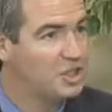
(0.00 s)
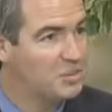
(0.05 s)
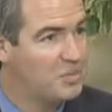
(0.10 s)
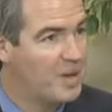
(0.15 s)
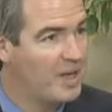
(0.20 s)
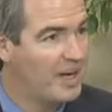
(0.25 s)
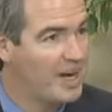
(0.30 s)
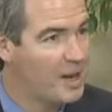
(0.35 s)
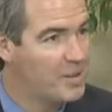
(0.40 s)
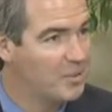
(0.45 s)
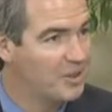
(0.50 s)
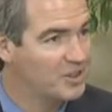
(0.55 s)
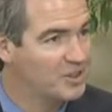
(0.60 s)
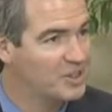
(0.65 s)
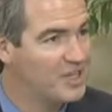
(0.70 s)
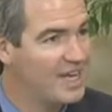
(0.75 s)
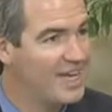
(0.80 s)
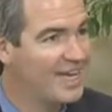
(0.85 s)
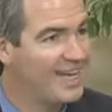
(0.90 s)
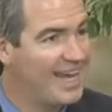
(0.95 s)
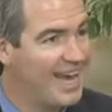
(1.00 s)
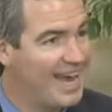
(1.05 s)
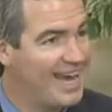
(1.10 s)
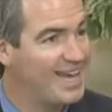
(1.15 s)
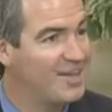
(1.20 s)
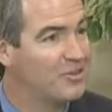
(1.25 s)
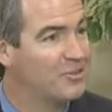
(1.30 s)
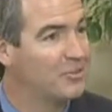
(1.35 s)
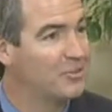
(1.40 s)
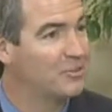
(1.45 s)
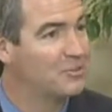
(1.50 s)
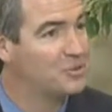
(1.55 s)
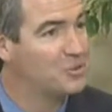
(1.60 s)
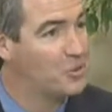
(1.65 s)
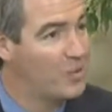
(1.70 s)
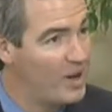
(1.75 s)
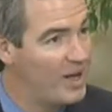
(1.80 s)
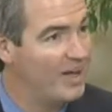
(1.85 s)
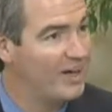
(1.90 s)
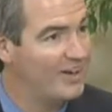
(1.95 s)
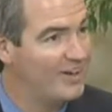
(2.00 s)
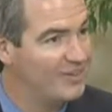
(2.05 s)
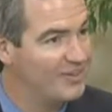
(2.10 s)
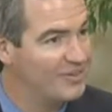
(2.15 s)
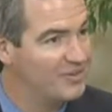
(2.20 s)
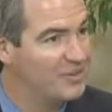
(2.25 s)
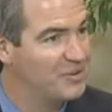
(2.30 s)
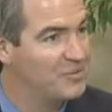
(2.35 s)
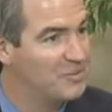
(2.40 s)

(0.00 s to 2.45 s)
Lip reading: Just being able to say K through 12